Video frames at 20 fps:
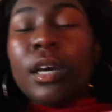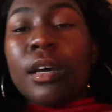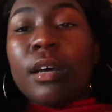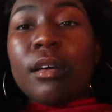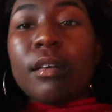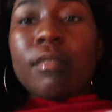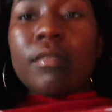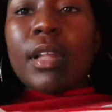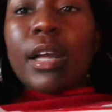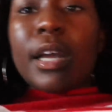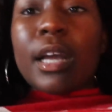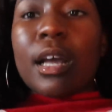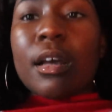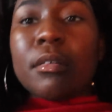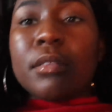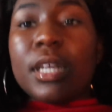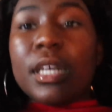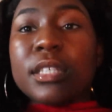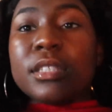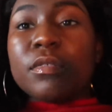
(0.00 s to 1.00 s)
of like
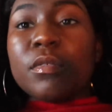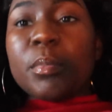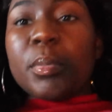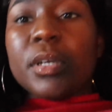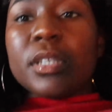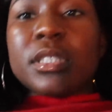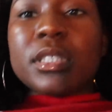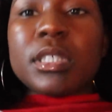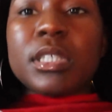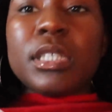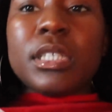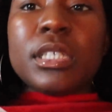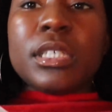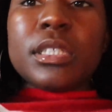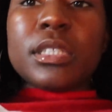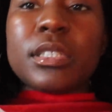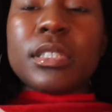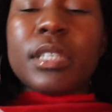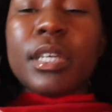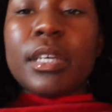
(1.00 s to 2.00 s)
how nice of a person he
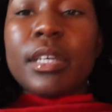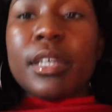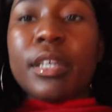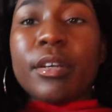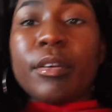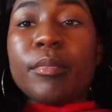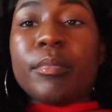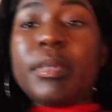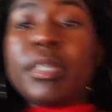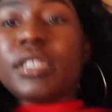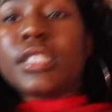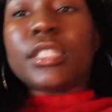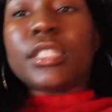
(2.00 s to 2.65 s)
is and taking care of me.